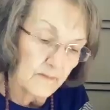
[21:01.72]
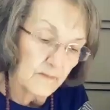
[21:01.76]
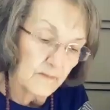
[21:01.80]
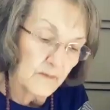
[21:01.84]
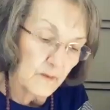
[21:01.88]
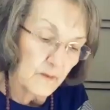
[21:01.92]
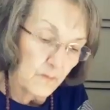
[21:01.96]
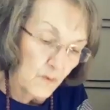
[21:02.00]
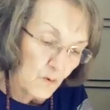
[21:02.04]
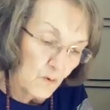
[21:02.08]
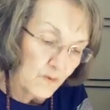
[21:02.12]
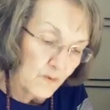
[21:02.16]

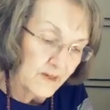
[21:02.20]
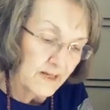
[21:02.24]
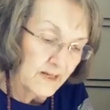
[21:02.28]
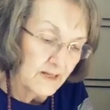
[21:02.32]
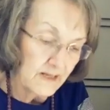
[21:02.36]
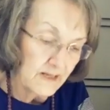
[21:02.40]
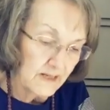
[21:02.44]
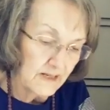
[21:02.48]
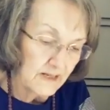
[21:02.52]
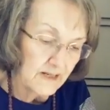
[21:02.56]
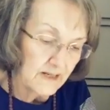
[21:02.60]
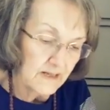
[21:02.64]
the point
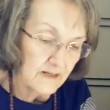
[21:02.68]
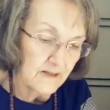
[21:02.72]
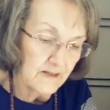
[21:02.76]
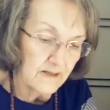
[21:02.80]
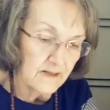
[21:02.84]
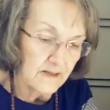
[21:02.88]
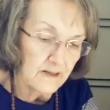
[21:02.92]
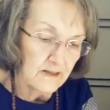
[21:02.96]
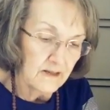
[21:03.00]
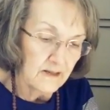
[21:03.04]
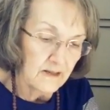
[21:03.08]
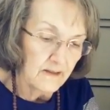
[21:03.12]

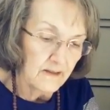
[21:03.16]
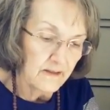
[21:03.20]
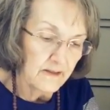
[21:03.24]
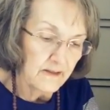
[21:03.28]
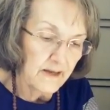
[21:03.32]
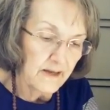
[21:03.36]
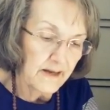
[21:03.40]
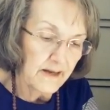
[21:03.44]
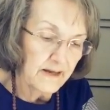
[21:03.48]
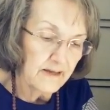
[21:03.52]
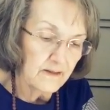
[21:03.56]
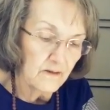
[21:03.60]
is
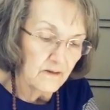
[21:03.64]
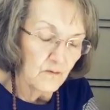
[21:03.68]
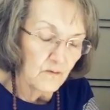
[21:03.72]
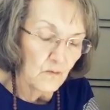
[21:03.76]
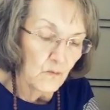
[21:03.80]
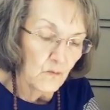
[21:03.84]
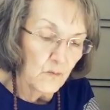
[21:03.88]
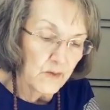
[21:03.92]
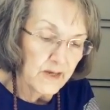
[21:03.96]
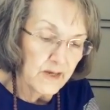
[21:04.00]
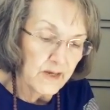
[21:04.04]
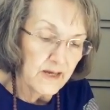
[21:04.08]
that
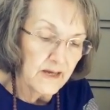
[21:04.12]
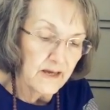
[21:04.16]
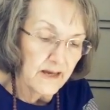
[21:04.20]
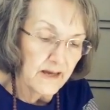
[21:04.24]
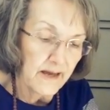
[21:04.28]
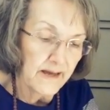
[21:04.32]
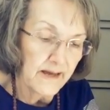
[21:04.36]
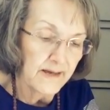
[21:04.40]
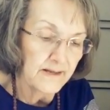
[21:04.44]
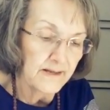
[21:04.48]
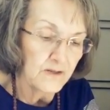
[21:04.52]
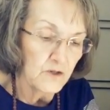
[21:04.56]
we
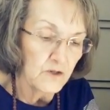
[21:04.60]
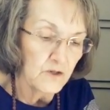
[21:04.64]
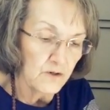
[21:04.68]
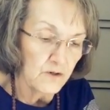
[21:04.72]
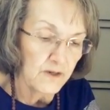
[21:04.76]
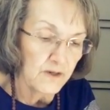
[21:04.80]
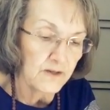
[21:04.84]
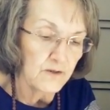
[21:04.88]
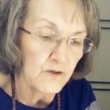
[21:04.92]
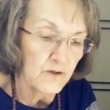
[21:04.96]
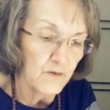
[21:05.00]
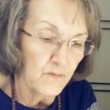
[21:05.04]
can
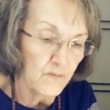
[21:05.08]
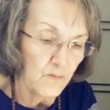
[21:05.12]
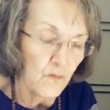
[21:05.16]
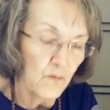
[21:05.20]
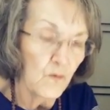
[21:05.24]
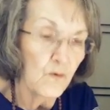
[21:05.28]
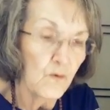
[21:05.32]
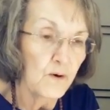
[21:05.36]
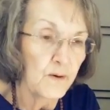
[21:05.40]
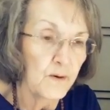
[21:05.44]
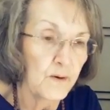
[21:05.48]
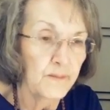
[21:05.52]

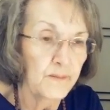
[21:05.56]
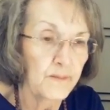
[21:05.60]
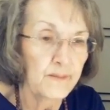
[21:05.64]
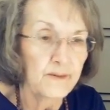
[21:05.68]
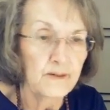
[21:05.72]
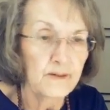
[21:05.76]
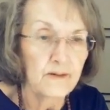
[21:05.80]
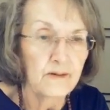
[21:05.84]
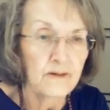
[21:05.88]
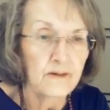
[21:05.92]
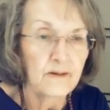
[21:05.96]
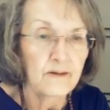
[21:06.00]
transform
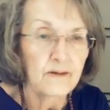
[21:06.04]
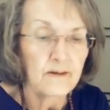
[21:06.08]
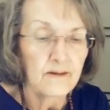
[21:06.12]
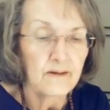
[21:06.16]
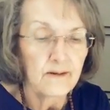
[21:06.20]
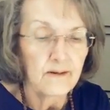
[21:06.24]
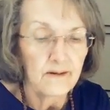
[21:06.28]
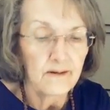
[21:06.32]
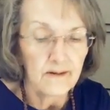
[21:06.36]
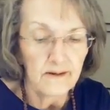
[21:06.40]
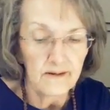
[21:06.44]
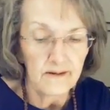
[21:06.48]

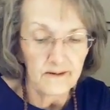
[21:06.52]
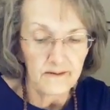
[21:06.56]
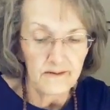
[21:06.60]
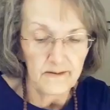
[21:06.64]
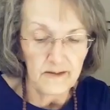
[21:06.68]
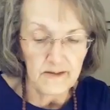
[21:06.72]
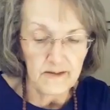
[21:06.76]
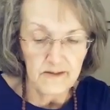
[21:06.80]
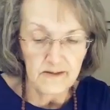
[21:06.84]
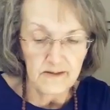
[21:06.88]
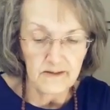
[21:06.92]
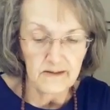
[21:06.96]

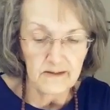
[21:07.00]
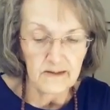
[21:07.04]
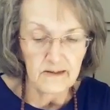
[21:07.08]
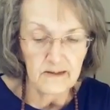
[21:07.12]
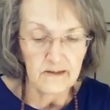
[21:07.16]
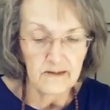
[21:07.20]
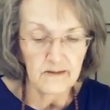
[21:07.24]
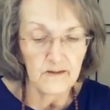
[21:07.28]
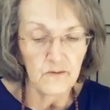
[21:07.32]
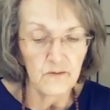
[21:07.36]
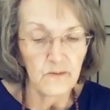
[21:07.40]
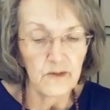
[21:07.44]
these
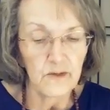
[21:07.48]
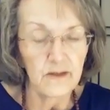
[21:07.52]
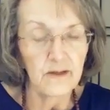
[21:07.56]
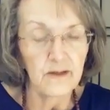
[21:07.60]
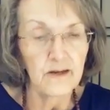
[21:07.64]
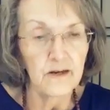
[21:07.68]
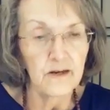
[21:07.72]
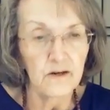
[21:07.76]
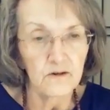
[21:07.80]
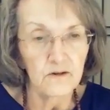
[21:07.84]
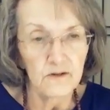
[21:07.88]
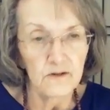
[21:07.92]
things
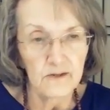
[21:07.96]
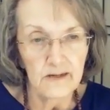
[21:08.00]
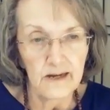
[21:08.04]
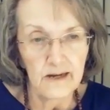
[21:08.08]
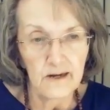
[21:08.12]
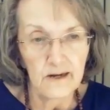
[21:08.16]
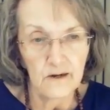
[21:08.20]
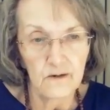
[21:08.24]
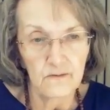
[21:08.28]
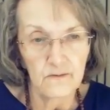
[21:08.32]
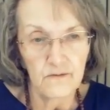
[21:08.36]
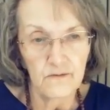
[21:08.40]
within
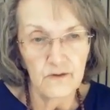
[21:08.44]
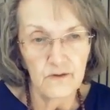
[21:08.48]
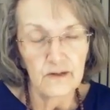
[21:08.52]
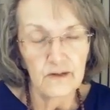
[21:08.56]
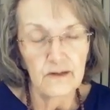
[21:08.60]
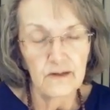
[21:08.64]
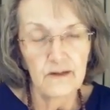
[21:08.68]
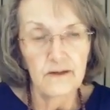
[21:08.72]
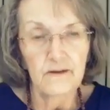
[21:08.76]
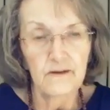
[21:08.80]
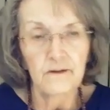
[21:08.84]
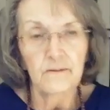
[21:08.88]
ourselves
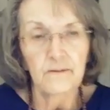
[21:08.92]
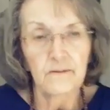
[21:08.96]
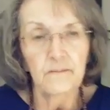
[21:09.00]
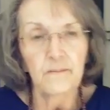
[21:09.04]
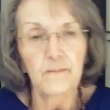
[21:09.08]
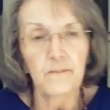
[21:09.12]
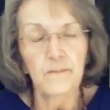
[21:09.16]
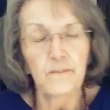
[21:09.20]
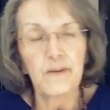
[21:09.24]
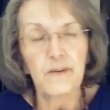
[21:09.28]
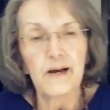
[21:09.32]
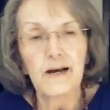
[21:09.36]

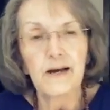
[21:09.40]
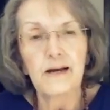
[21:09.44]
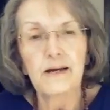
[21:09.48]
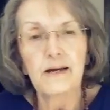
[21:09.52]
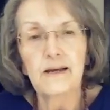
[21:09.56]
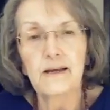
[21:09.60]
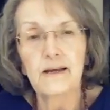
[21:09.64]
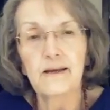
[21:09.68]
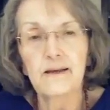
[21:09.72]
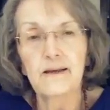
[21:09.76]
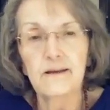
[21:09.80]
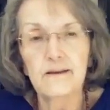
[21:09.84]

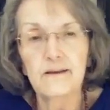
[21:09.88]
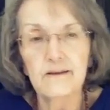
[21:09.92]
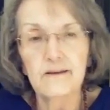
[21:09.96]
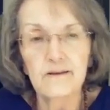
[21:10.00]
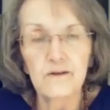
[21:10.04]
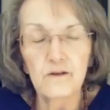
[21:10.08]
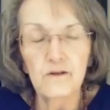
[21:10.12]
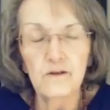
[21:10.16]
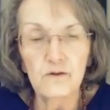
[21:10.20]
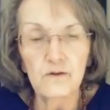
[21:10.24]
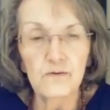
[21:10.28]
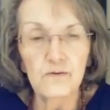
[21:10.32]
by
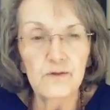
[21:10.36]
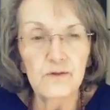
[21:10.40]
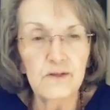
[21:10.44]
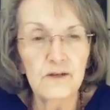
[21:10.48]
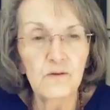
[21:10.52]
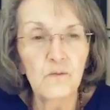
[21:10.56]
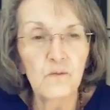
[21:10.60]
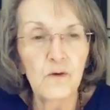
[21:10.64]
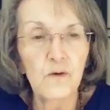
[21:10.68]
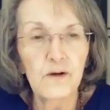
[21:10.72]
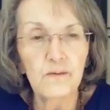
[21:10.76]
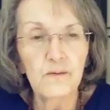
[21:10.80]

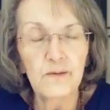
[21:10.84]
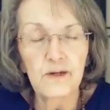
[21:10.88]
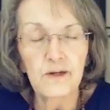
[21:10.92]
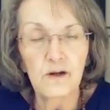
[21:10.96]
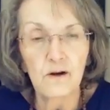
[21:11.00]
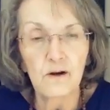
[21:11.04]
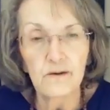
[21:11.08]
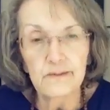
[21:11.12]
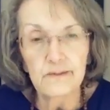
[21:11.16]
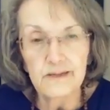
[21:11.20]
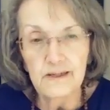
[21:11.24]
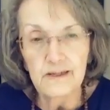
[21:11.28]
using what we
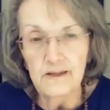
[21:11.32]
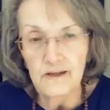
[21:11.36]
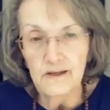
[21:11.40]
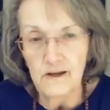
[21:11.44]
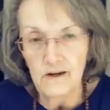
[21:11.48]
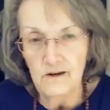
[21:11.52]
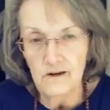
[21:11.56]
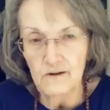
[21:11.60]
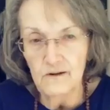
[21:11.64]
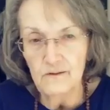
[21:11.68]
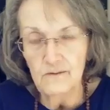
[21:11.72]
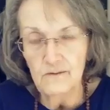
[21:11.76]
already
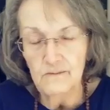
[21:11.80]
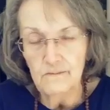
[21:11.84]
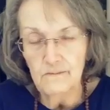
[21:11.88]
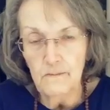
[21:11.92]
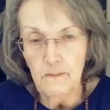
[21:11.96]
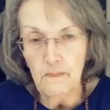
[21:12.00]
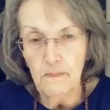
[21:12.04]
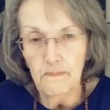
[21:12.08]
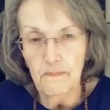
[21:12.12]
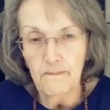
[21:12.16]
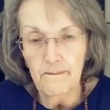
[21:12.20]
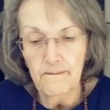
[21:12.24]
know,
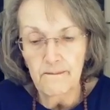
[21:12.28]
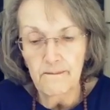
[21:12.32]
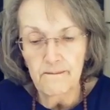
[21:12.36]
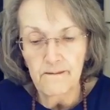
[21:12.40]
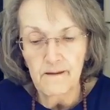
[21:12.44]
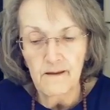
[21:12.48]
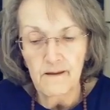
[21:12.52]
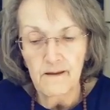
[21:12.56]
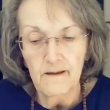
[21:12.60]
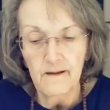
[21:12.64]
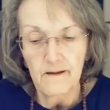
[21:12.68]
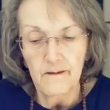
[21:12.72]

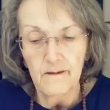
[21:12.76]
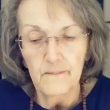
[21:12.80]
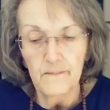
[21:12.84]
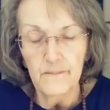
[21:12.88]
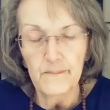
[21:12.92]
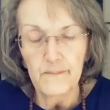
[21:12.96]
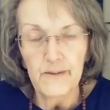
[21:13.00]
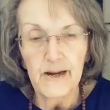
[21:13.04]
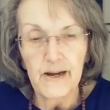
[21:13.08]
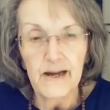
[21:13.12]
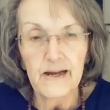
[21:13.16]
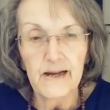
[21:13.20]

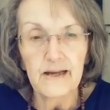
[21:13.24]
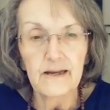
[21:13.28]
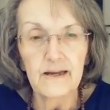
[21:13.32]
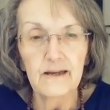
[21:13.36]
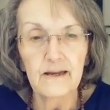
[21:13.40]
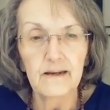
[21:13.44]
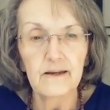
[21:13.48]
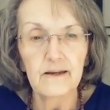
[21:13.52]
by